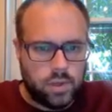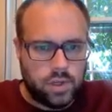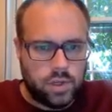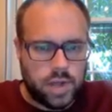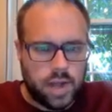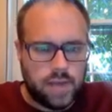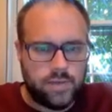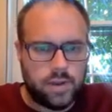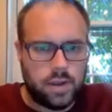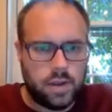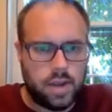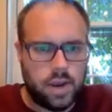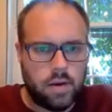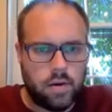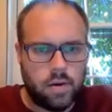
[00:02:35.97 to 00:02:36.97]
we should have an
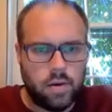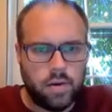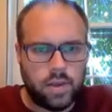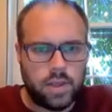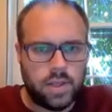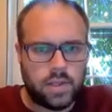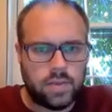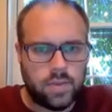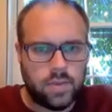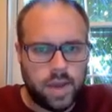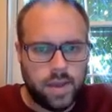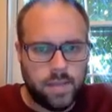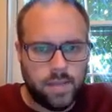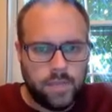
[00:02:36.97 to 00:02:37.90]
arrow going this way,